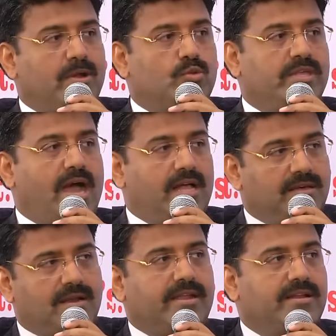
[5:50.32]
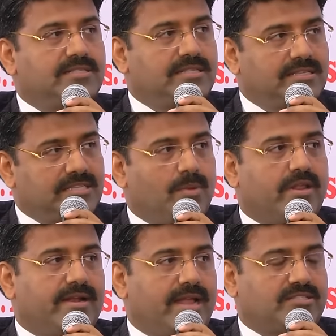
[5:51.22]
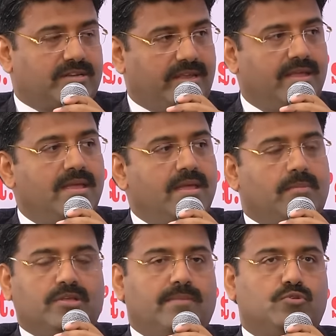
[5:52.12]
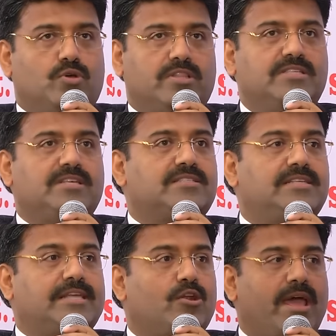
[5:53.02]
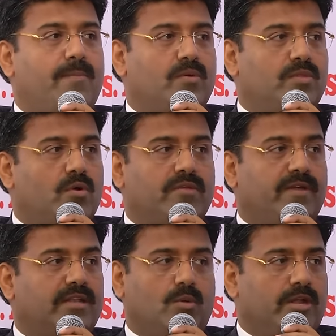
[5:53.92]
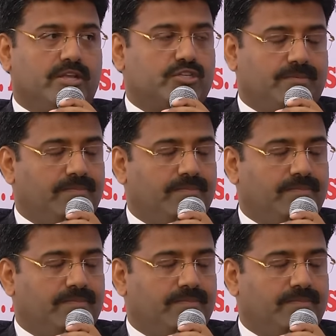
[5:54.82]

the other leaders in the similar industry? Because I'm sure this success cannot happen without effective leadership.